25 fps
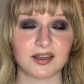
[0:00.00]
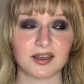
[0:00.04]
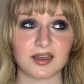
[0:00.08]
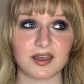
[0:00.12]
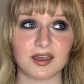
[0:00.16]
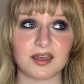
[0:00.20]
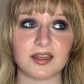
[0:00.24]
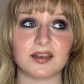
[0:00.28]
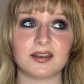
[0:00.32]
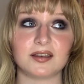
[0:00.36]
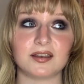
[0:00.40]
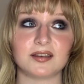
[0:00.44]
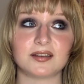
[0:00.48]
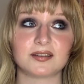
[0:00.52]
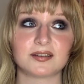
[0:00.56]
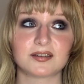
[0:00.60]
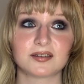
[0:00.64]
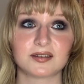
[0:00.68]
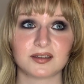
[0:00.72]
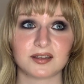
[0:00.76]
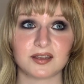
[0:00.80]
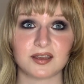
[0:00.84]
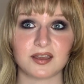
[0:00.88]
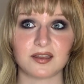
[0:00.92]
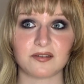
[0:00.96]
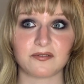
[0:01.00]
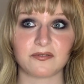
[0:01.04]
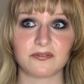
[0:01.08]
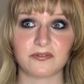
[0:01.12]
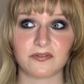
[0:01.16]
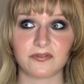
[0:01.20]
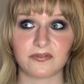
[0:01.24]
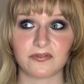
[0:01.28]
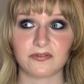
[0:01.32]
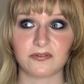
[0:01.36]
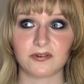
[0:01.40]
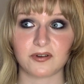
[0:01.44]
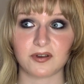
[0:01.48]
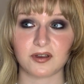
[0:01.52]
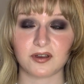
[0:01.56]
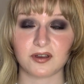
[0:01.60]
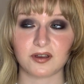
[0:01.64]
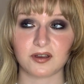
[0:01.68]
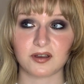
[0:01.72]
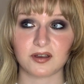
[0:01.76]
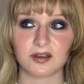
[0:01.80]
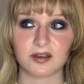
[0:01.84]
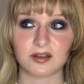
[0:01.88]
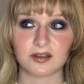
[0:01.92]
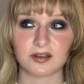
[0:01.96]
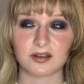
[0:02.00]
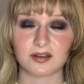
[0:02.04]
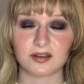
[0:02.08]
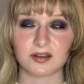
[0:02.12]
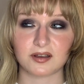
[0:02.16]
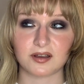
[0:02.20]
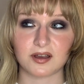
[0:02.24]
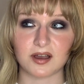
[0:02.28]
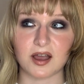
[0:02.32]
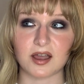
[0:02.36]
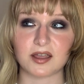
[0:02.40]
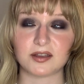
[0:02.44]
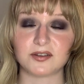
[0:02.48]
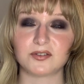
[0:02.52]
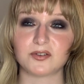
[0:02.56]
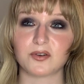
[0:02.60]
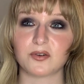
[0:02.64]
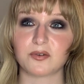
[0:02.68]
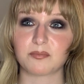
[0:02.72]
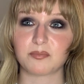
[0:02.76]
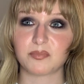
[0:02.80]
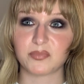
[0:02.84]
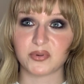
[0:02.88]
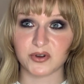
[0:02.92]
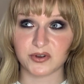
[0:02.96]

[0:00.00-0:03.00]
and if I don't